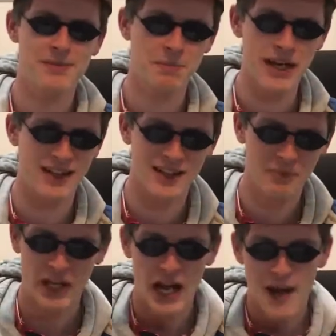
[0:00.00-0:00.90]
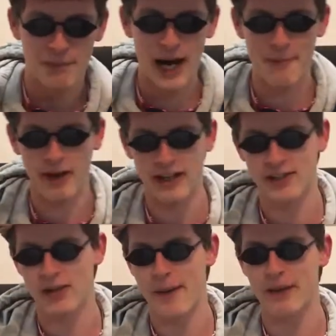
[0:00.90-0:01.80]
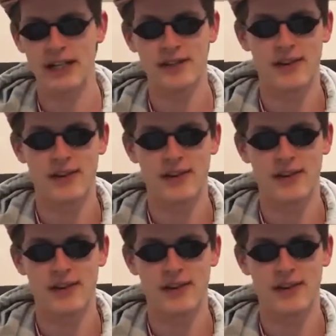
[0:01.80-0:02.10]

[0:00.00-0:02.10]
as pink. Bradbury described Beatty's